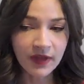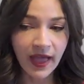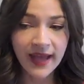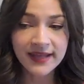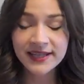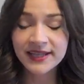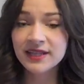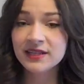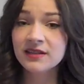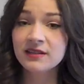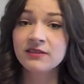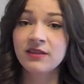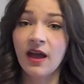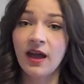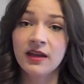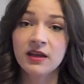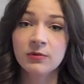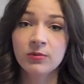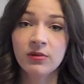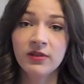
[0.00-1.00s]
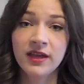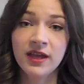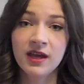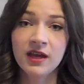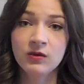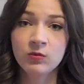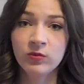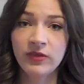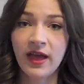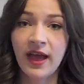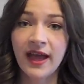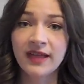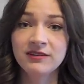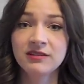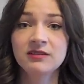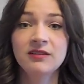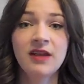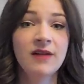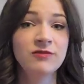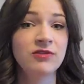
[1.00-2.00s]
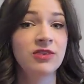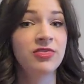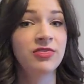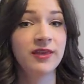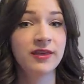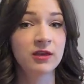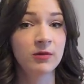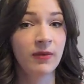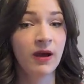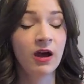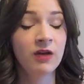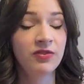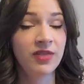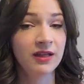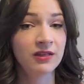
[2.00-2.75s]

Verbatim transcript: I needed a diet plan that I didn't have to think about.